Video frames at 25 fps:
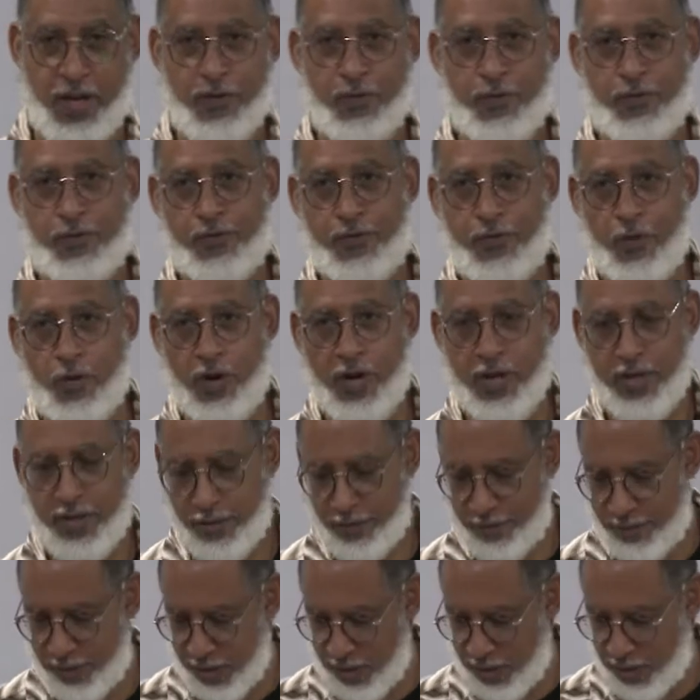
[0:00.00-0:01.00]
fought
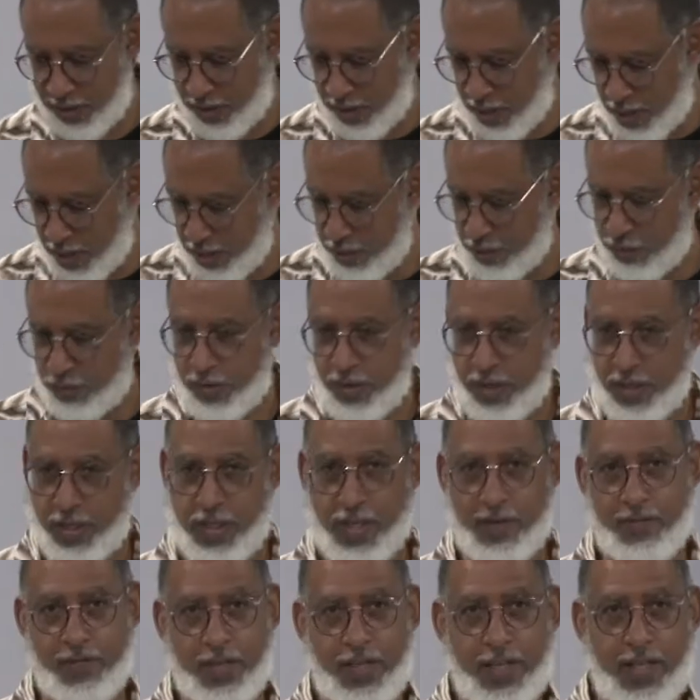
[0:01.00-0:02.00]
for this country,
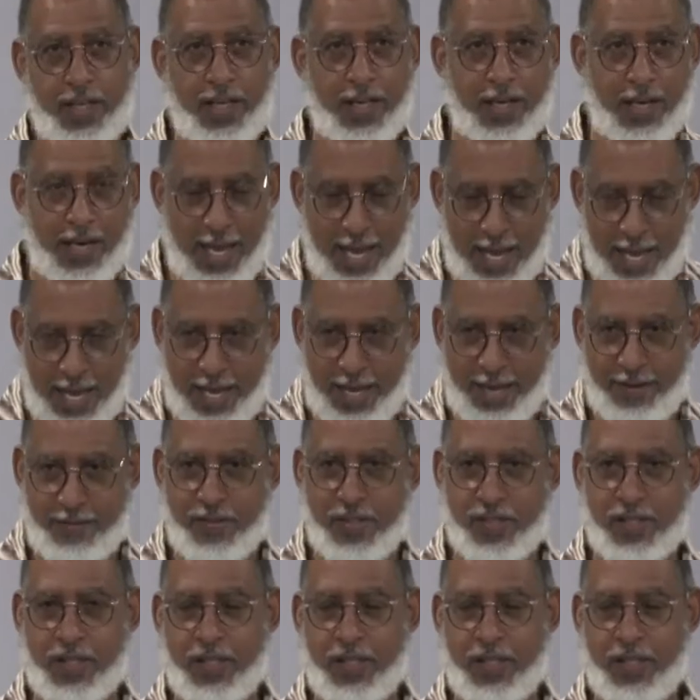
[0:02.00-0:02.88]
given their lives.